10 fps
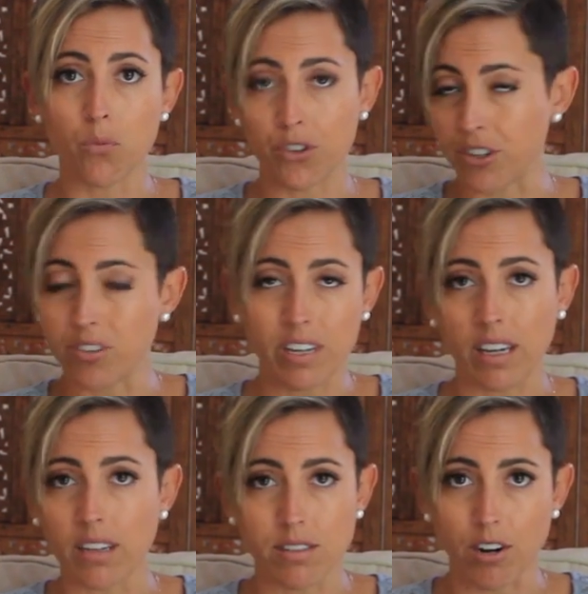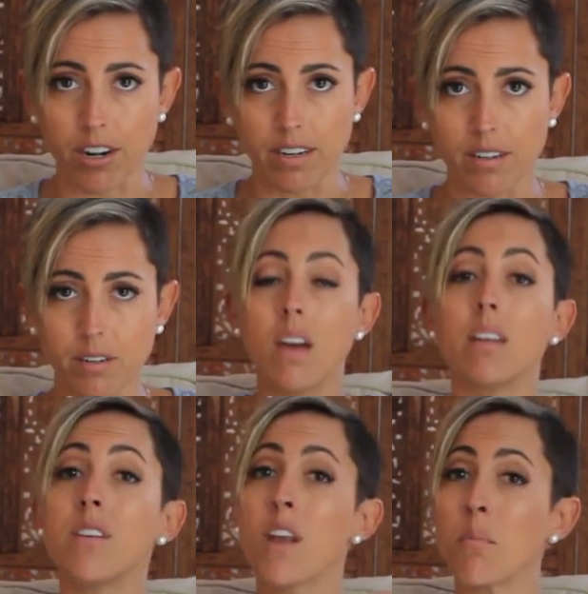just to get you started.
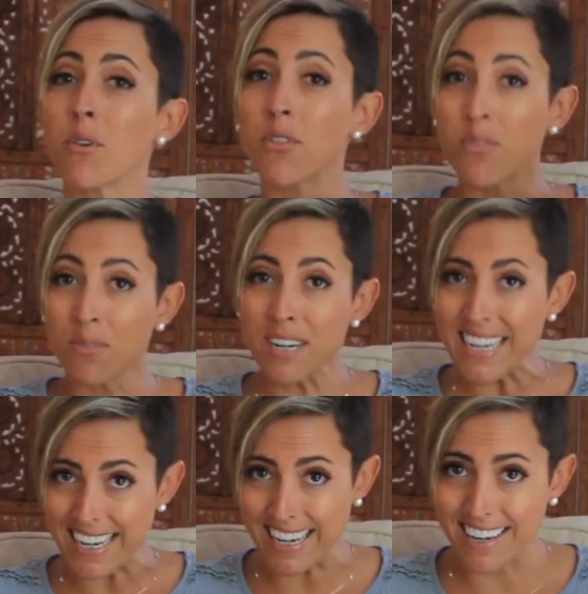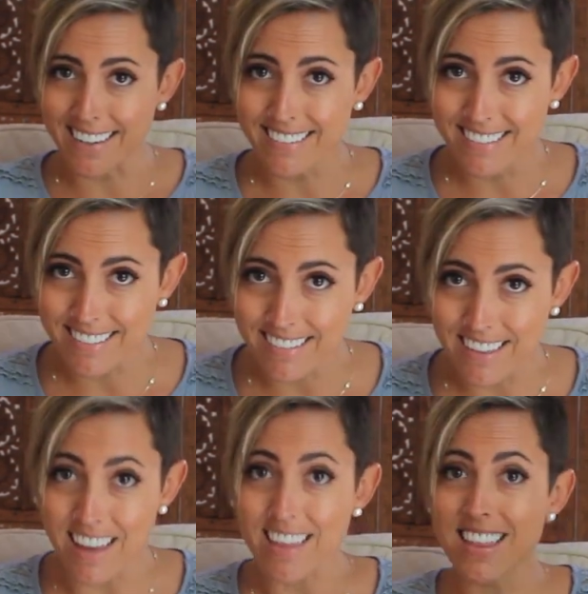Number 3,
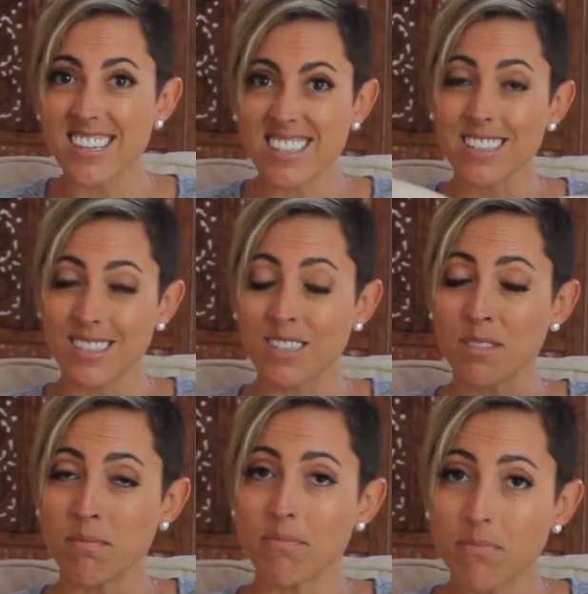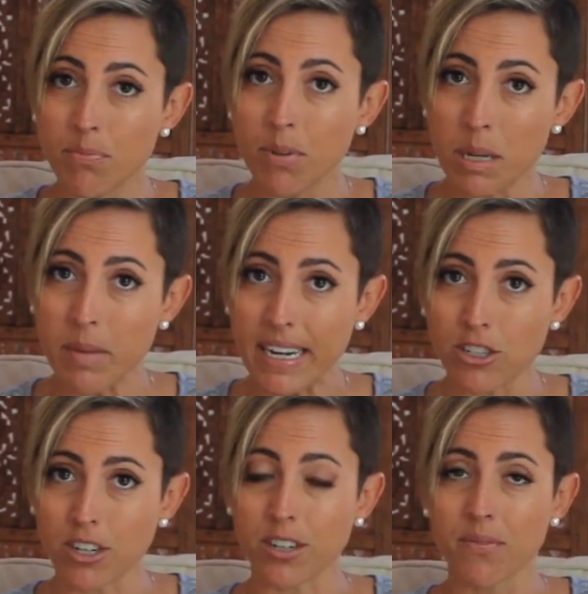and this is pretty
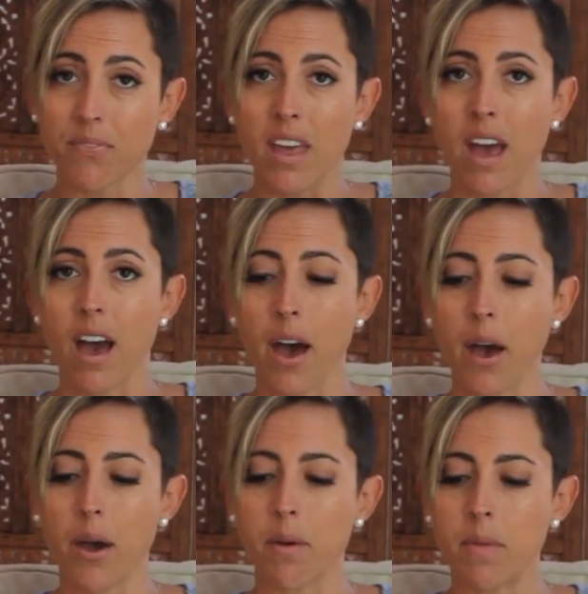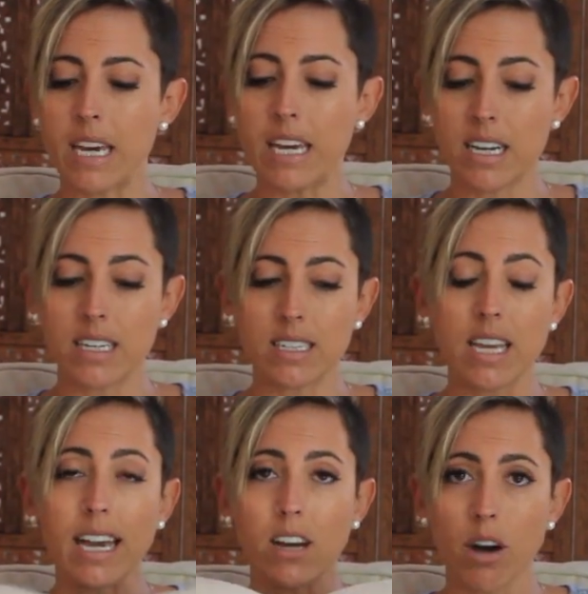major, is
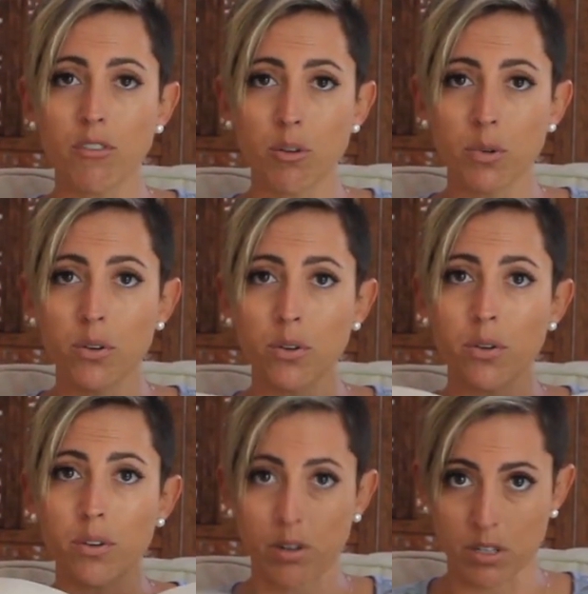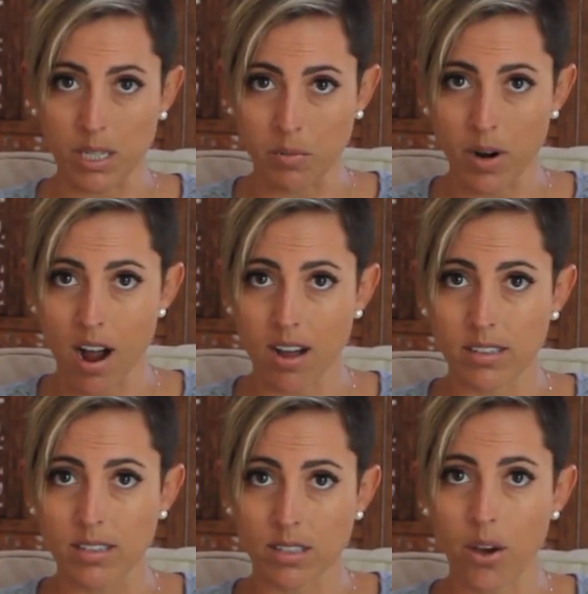a comfortable nursing bra.
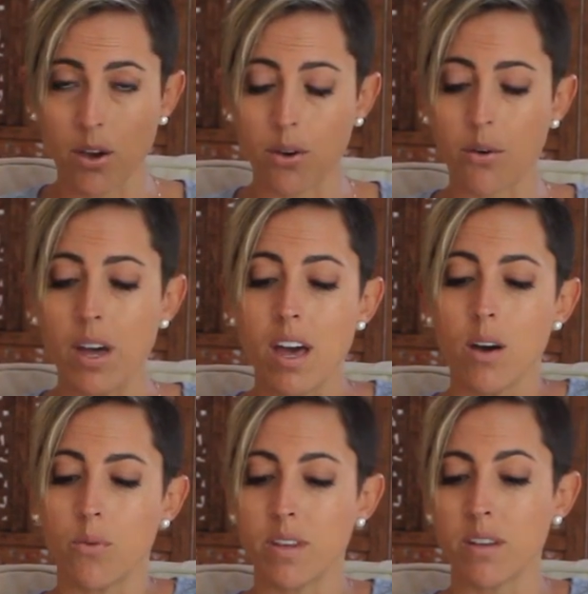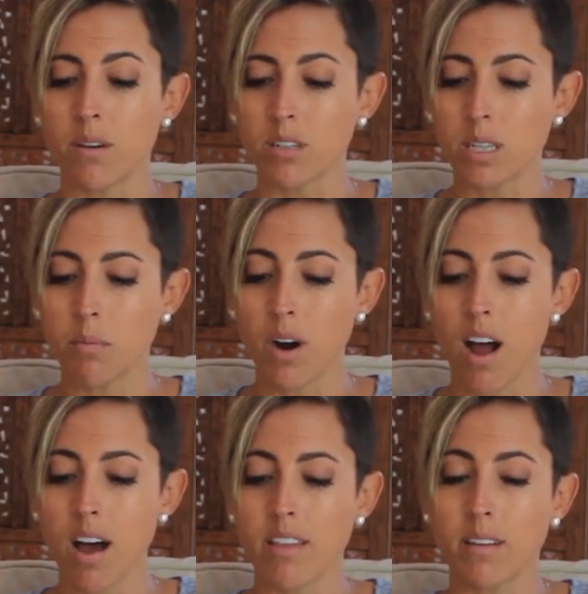So with a nursing
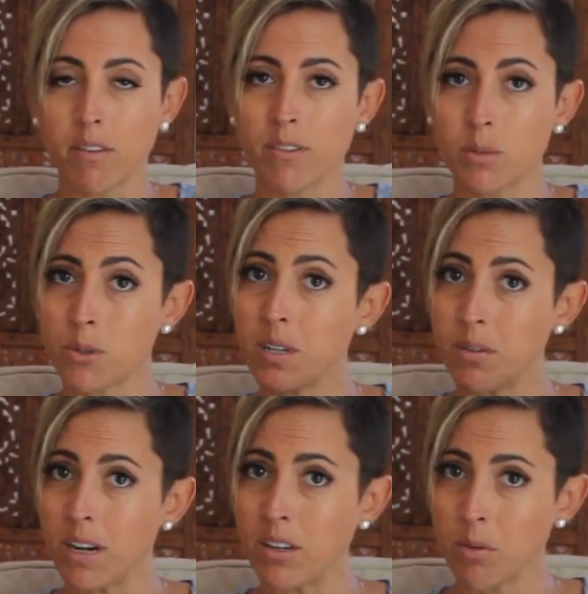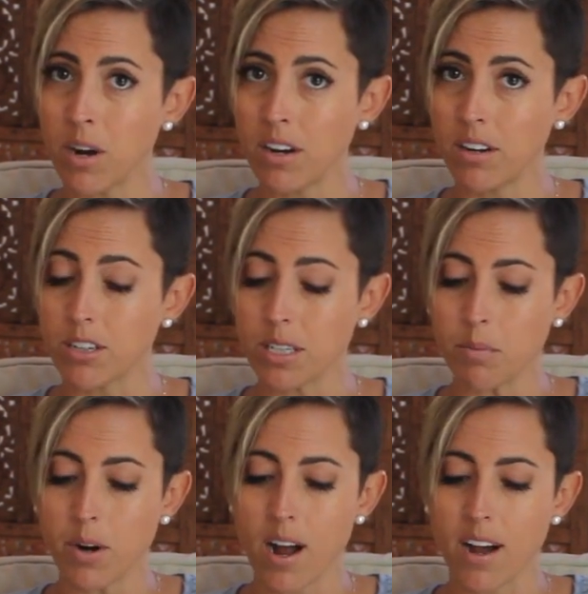bra, the difference between a regular bra and a nursing
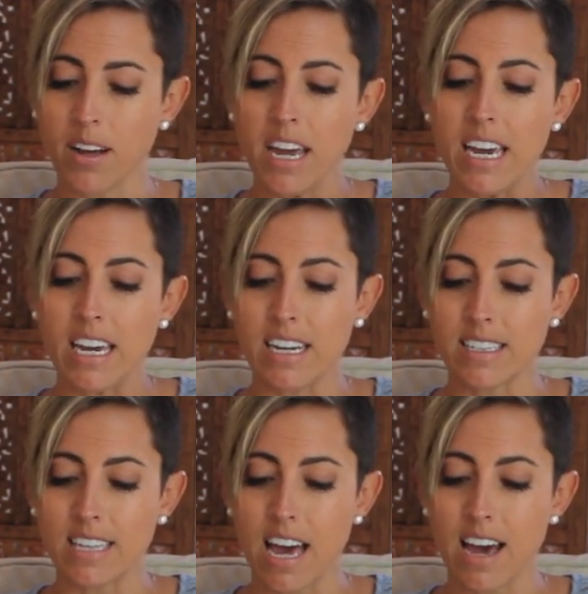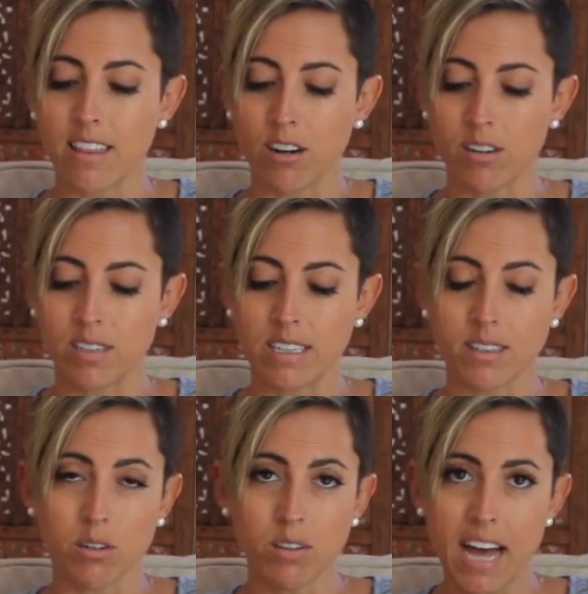bra is that there are these little